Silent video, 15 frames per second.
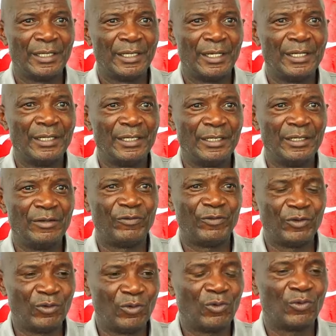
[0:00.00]
Then if
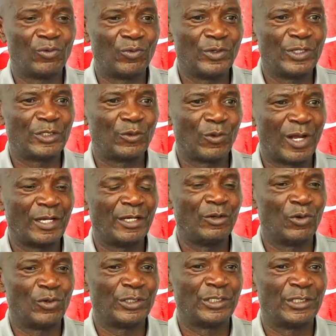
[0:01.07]
you look, it's one
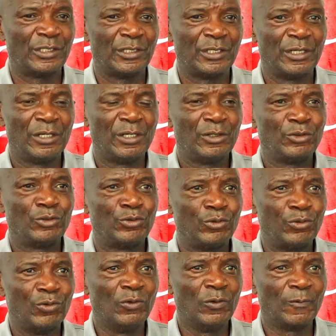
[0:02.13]
load,
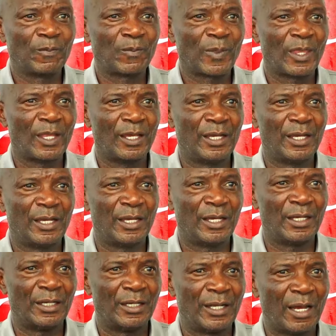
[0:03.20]
two,
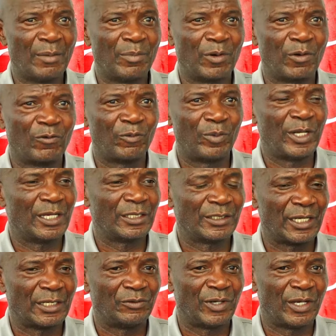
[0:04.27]
number of players
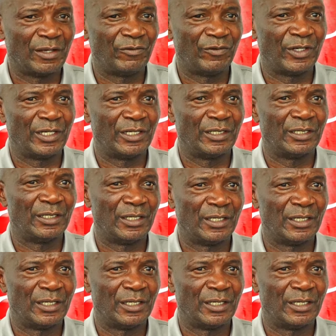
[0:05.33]
that we are having in